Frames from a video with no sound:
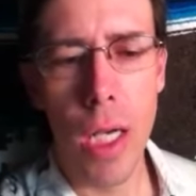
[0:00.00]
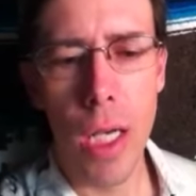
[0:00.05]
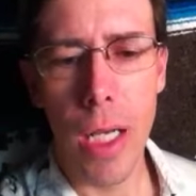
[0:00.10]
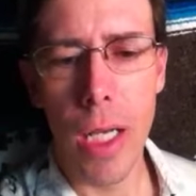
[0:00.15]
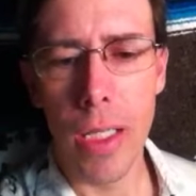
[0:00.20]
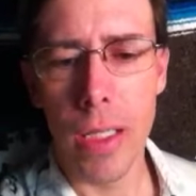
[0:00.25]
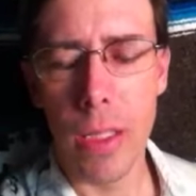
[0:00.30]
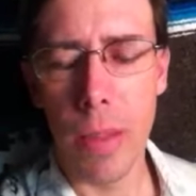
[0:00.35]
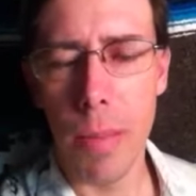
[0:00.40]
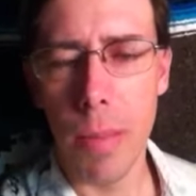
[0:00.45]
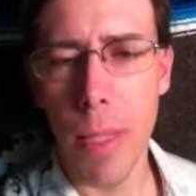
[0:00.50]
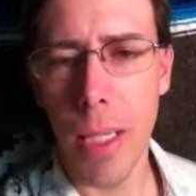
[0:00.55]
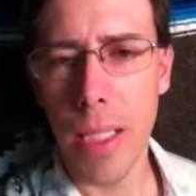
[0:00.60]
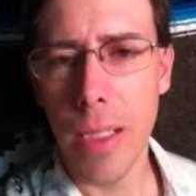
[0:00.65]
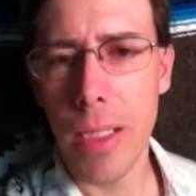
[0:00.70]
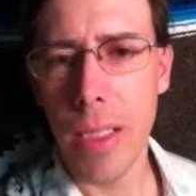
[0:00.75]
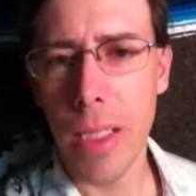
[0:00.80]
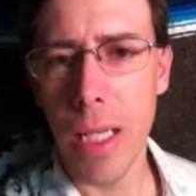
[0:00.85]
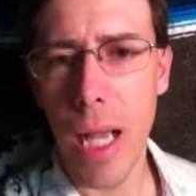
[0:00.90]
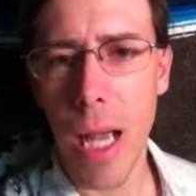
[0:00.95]
It's
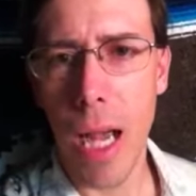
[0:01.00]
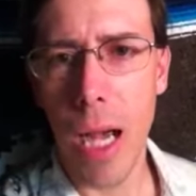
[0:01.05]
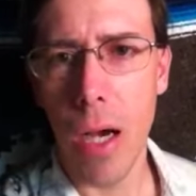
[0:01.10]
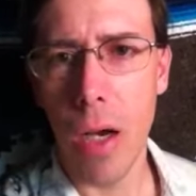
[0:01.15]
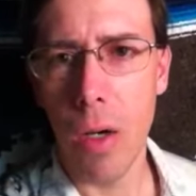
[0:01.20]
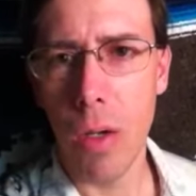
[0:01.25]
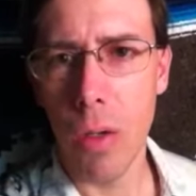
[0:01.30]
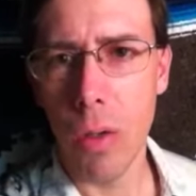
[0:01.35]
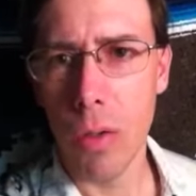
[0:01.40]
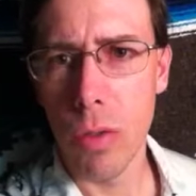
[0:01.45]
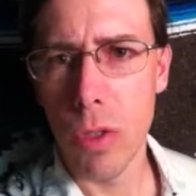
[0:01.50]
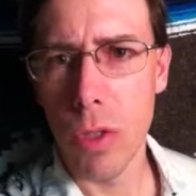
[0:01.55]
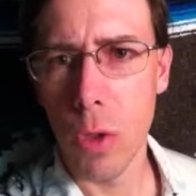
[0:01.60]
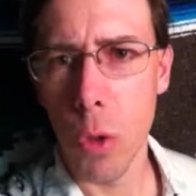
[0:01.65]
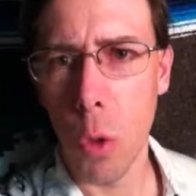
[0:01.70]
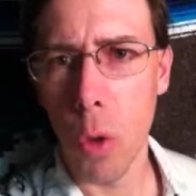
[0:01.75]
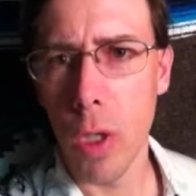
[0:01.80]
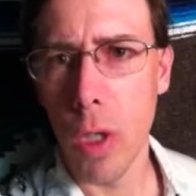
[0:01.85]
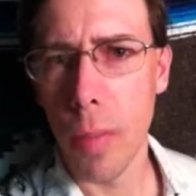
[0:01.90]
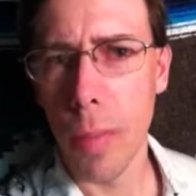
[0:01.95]
amazing how
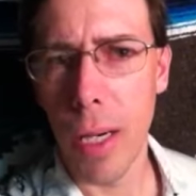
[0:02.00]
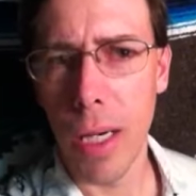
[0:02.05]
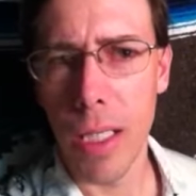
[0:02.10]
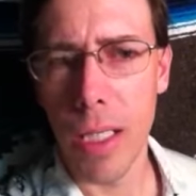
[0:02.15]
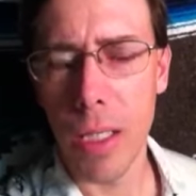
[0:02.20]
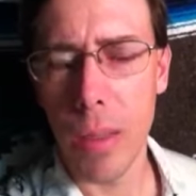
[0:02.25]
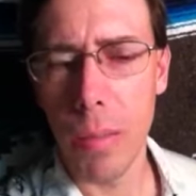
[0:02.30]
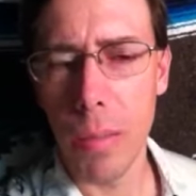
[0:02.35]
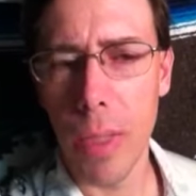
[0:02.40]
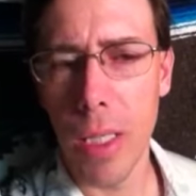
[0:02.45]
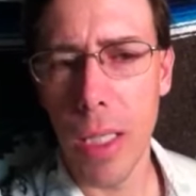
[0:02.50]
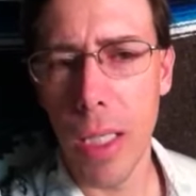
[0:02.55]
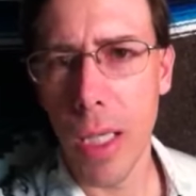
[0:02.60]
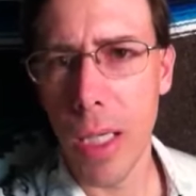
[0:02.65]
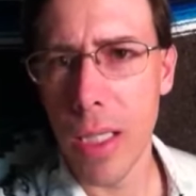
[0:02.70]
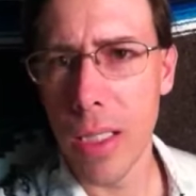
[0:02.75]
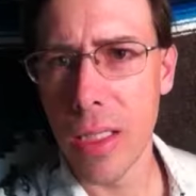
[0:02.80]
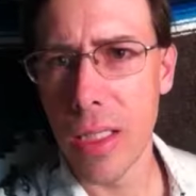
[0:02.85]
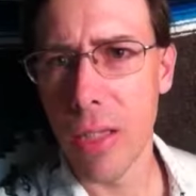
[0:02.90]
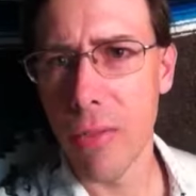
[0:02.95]
sore your body can be
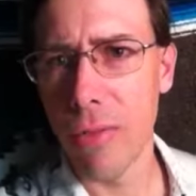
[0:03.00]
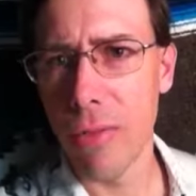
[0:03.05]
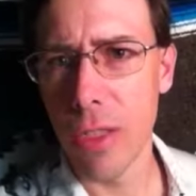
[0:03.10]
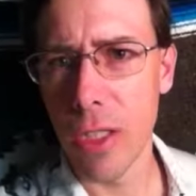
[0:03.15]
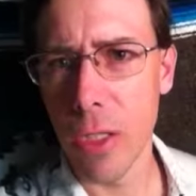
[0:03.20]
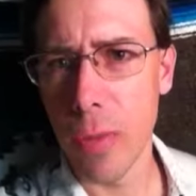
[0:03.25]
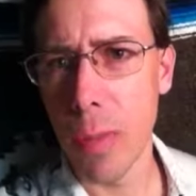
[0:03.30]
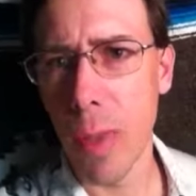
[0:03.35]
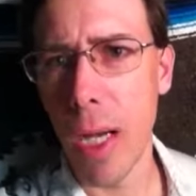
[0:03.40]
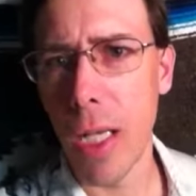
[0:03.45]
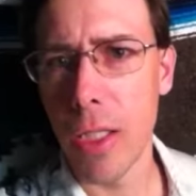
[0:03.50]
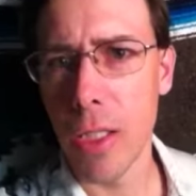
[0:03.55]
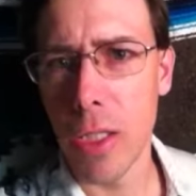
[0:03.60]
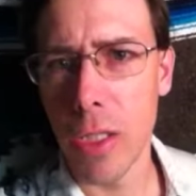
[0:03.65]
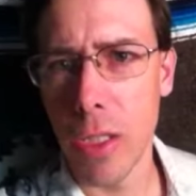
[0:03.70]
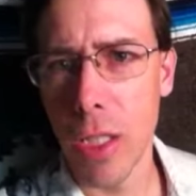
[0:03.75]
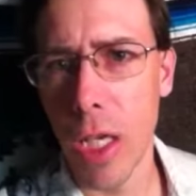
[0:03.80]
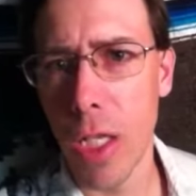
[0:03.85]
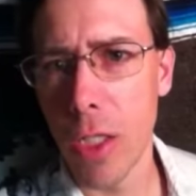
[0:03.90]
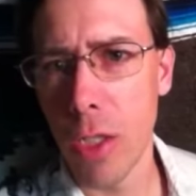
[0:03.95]
in different spots
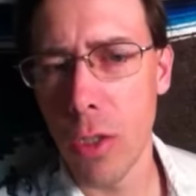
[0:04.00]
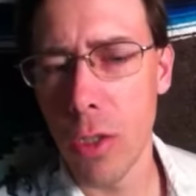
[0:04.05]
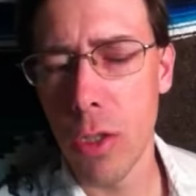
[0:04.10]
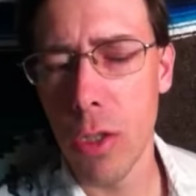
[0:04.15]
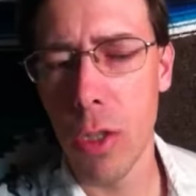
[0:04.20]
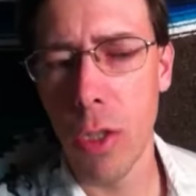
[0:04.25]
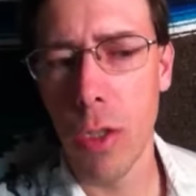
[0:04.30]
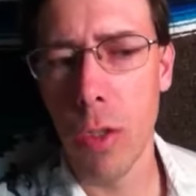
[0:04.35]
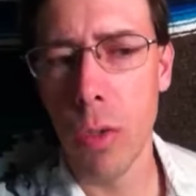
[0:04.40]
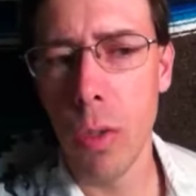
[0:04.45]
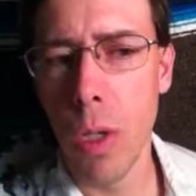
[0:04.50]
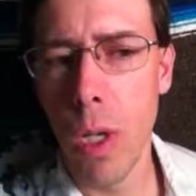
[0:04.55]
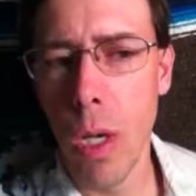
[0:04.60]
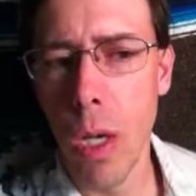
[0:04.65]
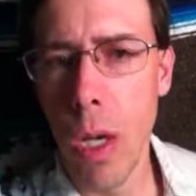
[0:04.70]
you're not used to.